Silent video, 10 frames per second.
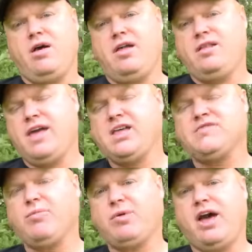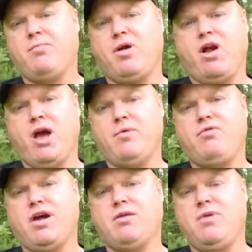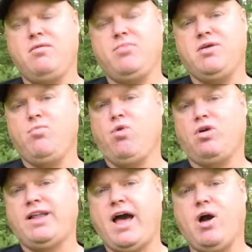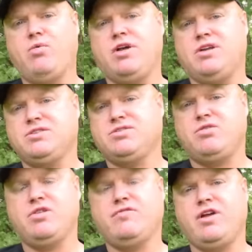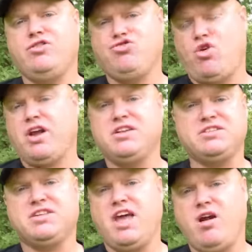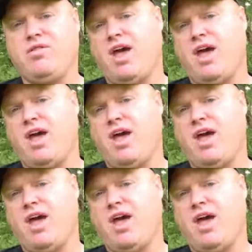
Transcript: in the case of a black bear, I would recommend being more loud and assertive and trying to scare